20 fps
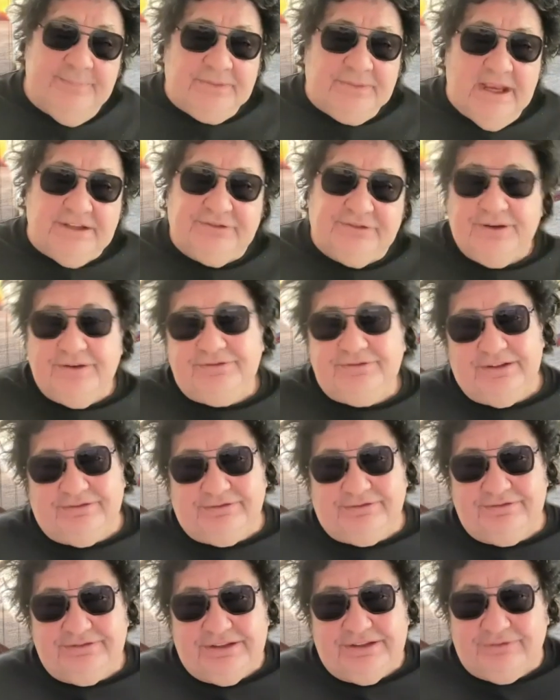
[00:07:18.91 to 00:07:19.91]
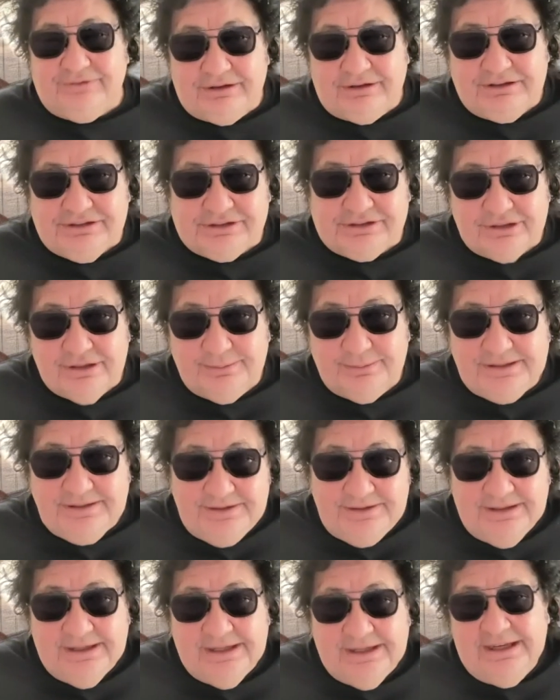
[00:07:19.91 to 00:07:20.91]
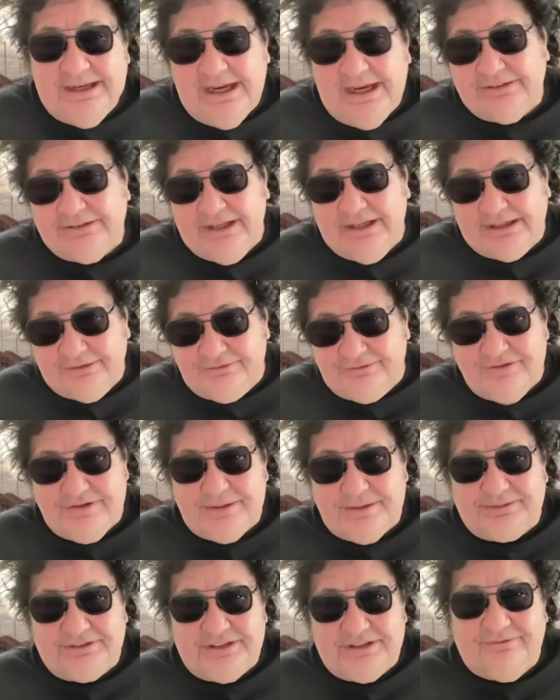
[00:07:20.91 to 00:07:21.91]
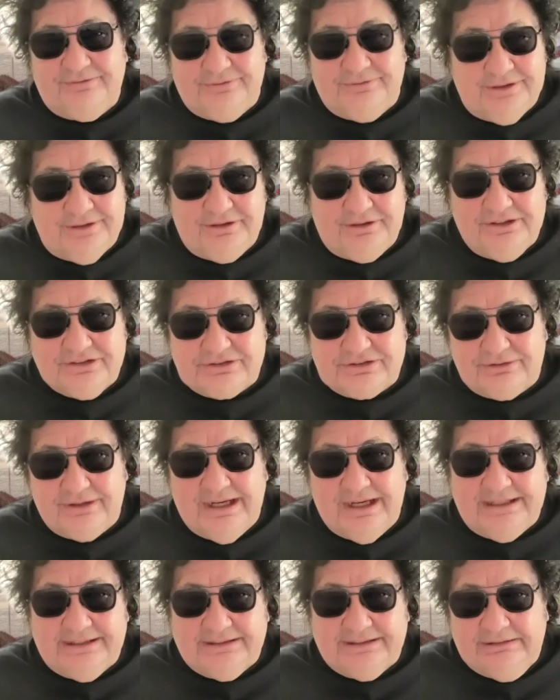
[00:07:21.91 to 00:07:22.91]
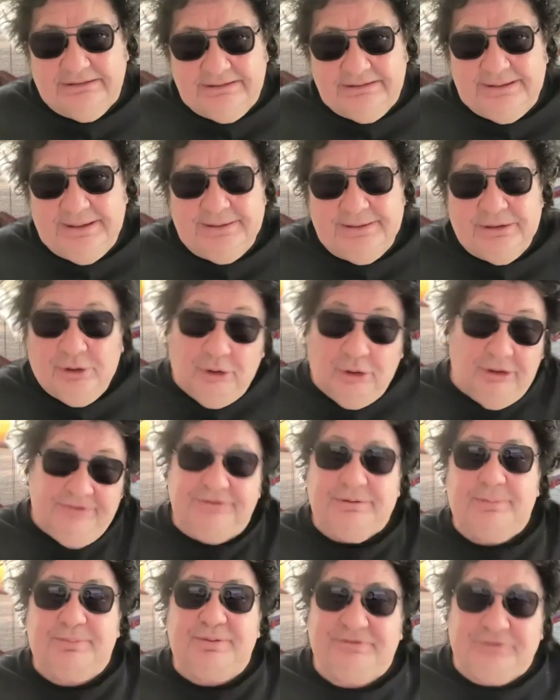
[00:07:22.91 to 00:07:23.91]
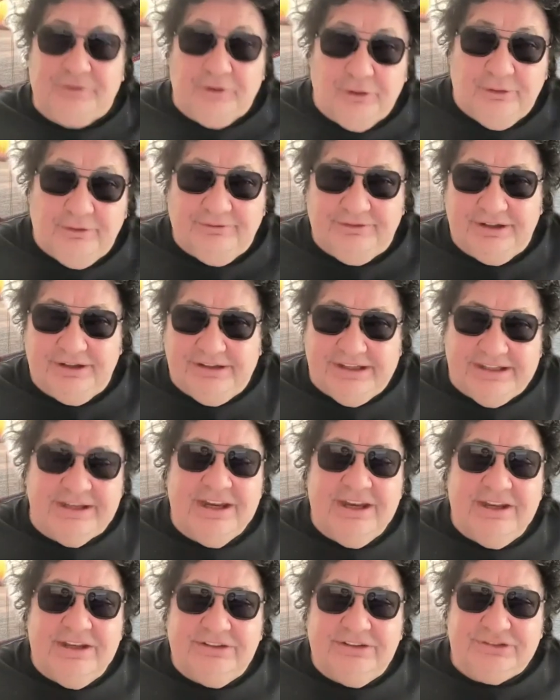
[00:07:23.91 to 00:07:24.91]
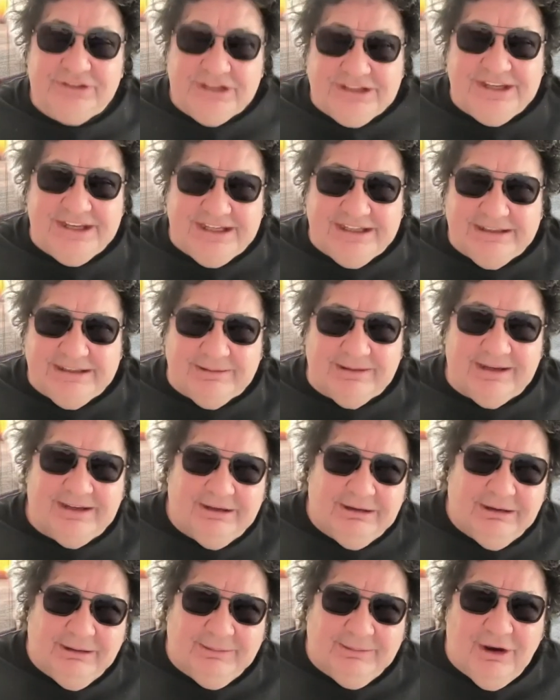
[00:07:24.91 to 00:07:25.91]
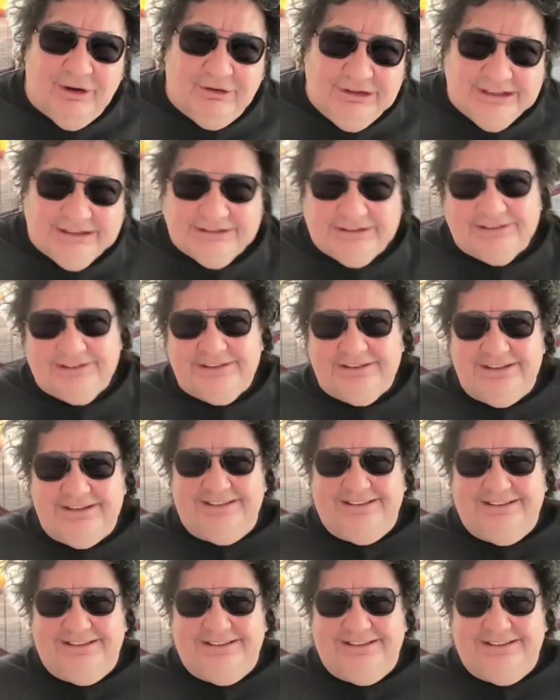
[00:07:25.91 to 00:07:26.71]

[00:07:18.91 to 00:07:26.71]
It's 50-50 very German and the other 50% very Australian, or if you prefer, very Sydney oriented.